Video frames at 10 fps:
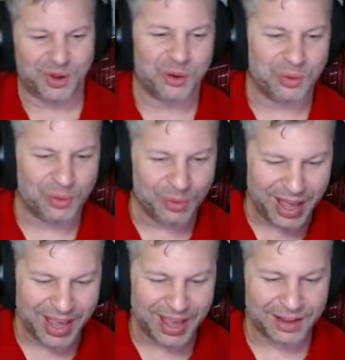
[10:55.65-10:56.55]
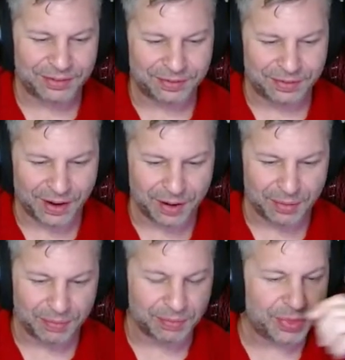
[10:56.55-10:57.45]
away
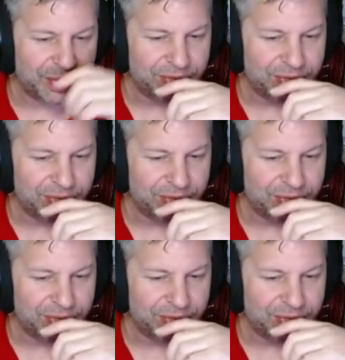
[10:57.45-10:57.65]
from